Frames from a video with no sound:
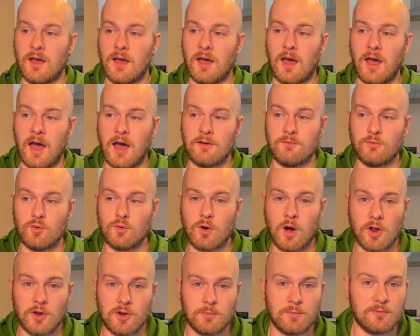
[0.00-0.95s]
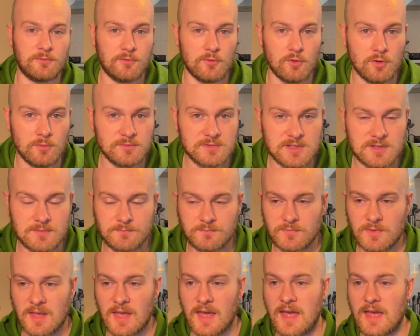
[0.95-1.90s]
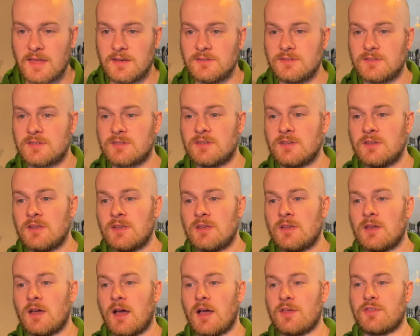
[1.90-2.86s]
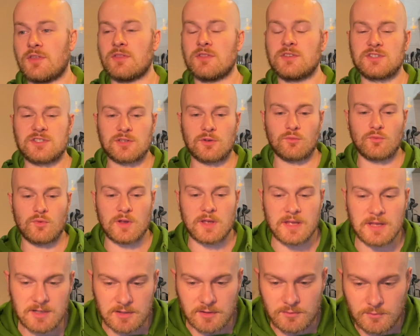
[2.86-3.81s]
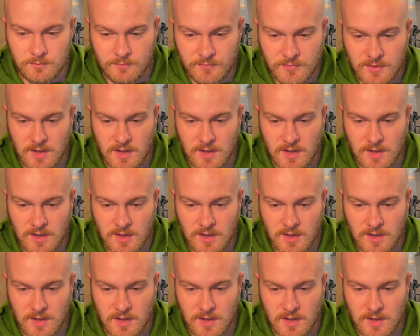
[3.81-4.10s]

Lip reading: have all underperformed. And I think this is a real...